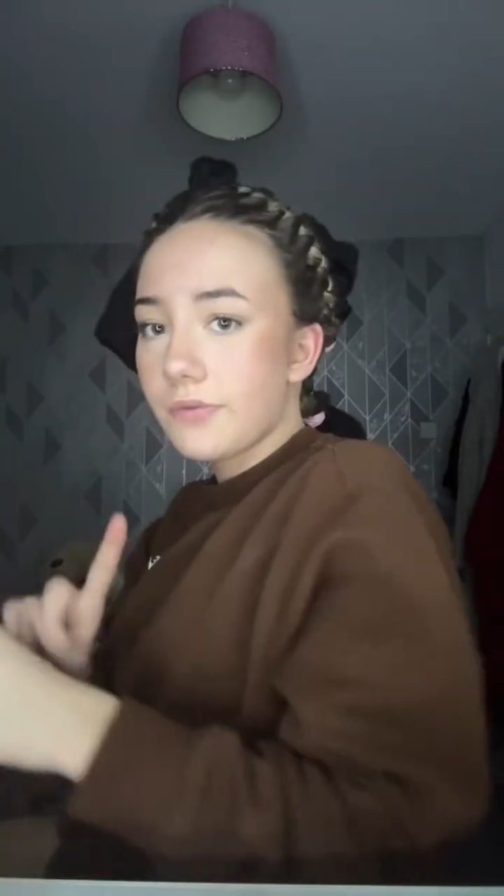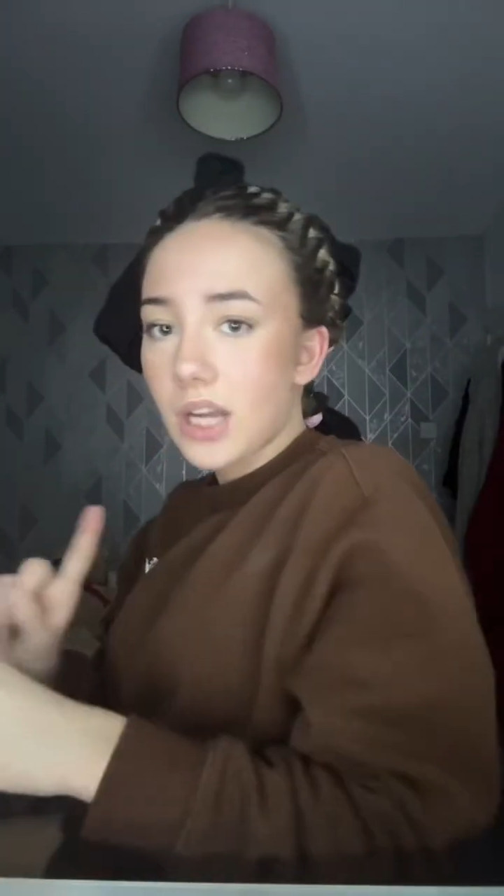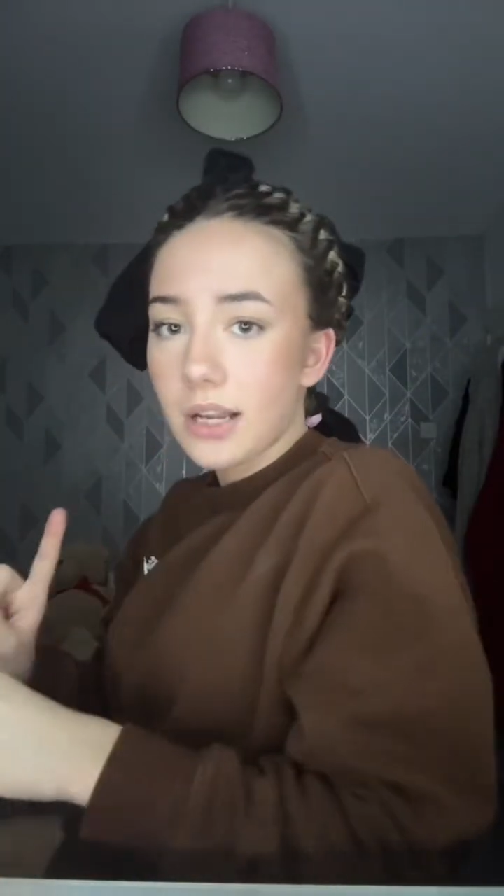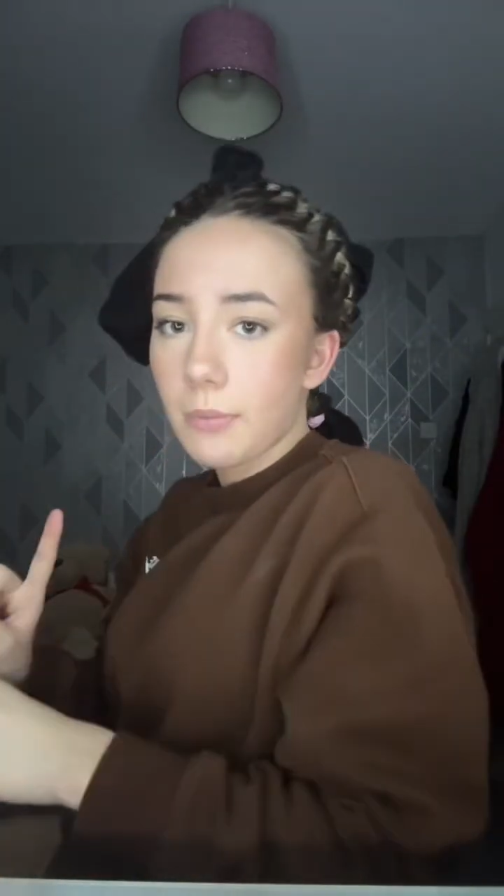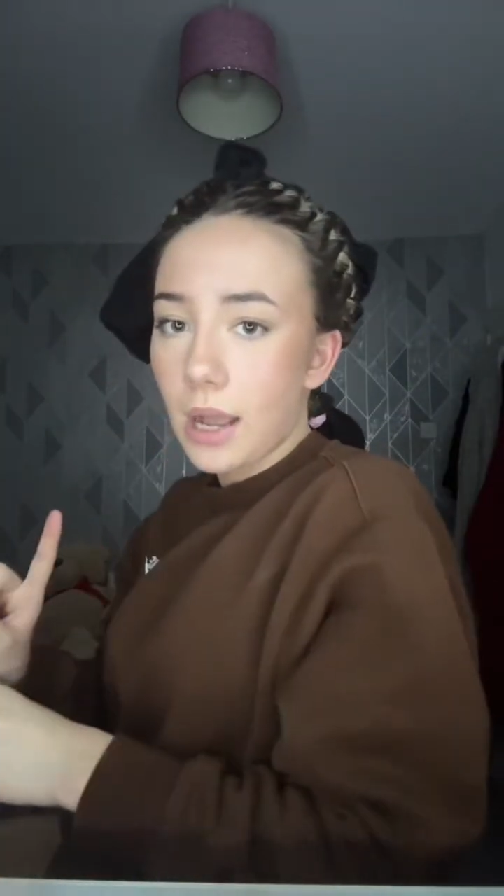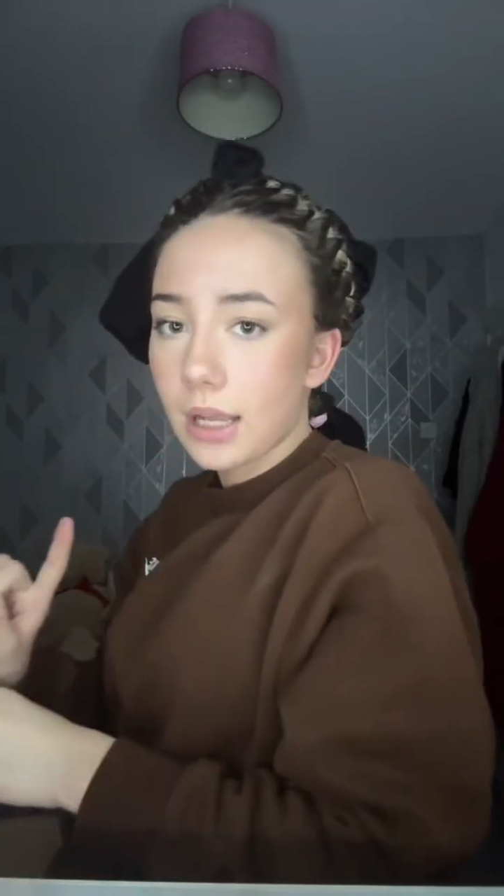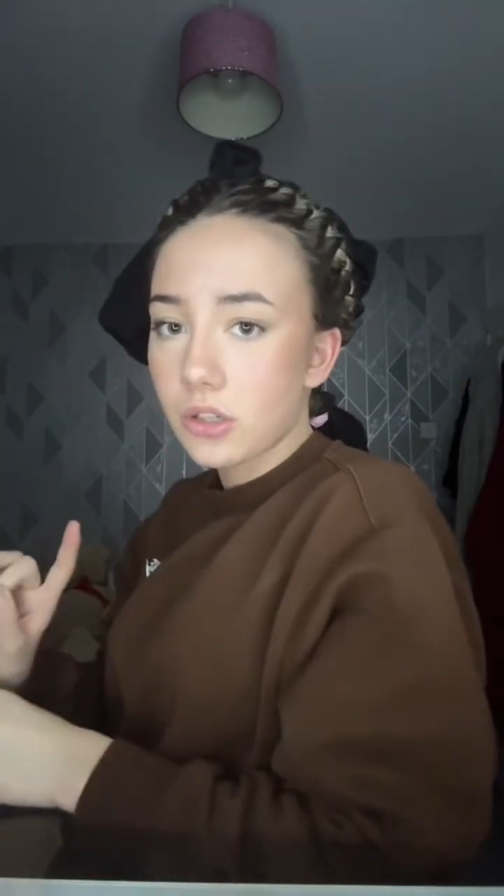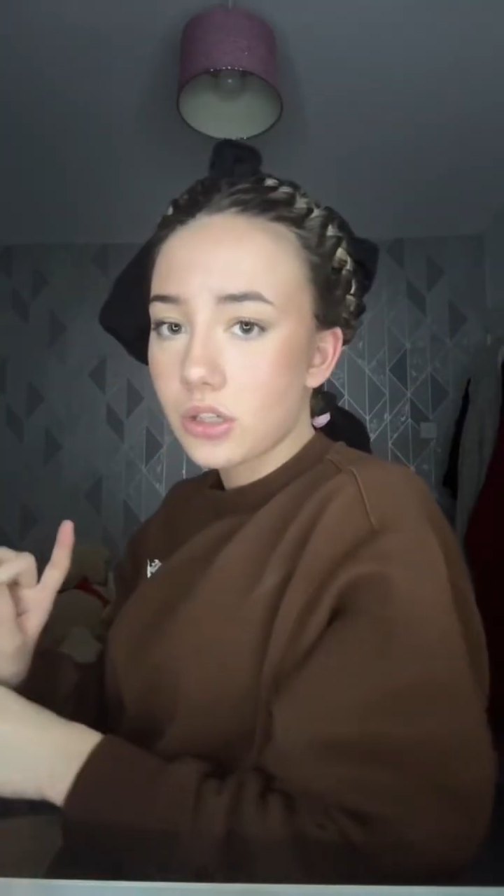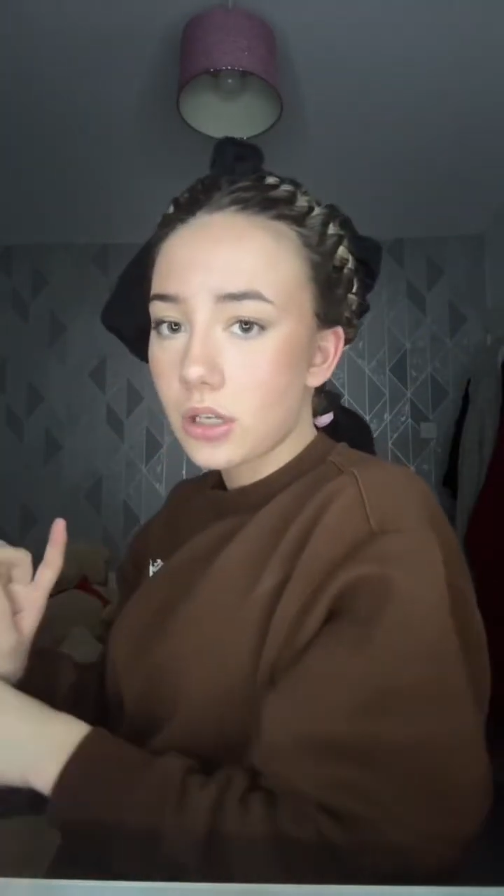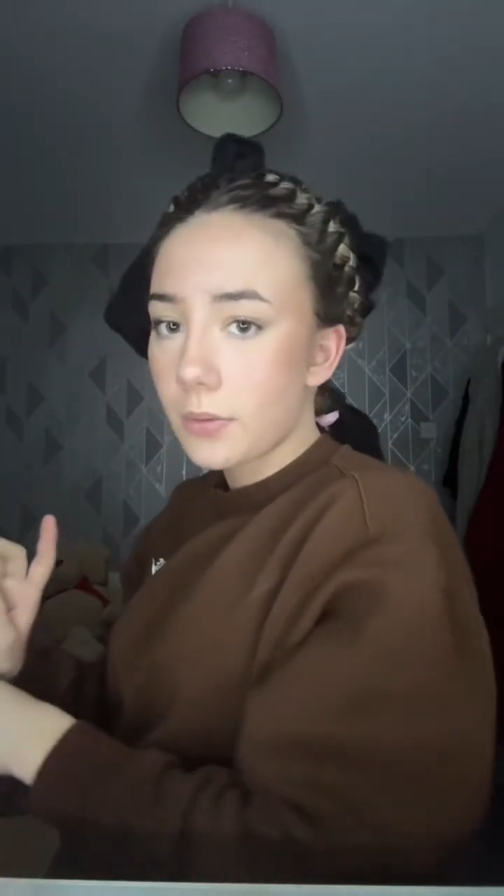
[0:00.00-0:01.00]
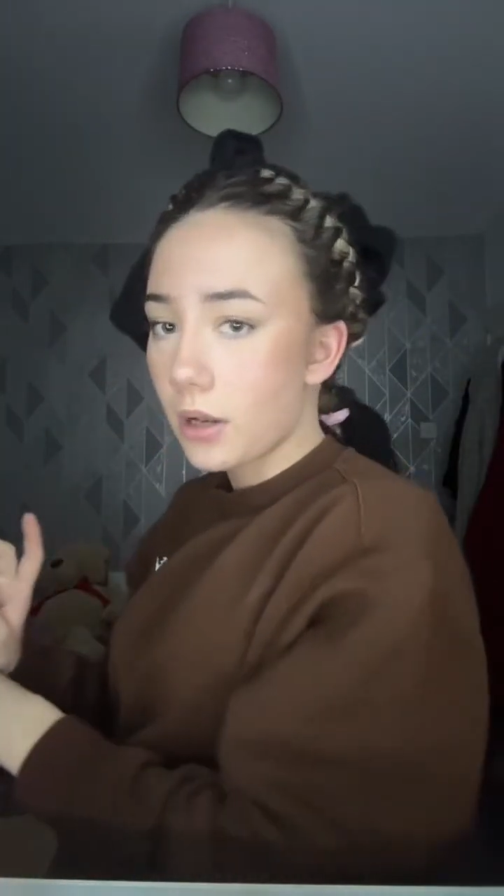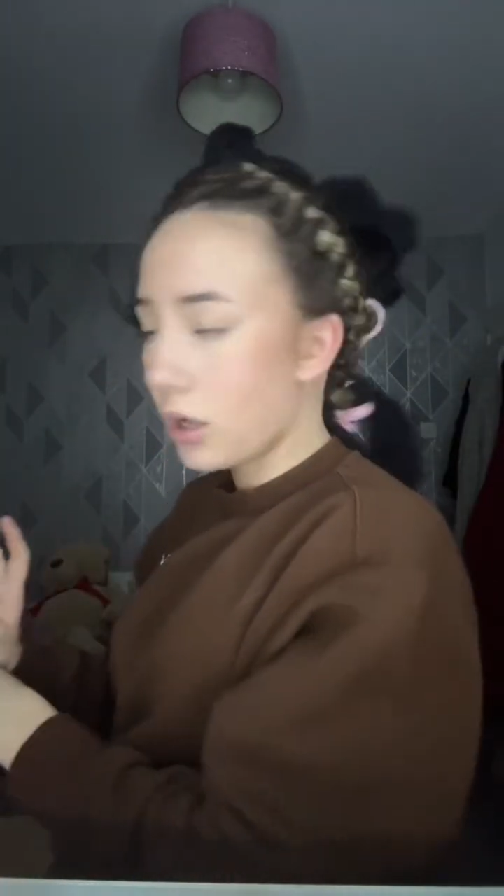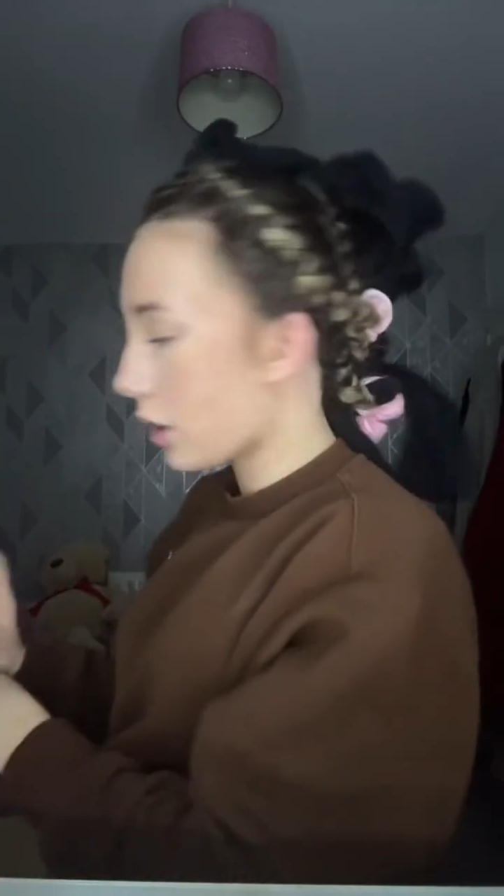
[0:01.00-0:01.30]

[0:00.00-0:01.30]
tied them back, it should look a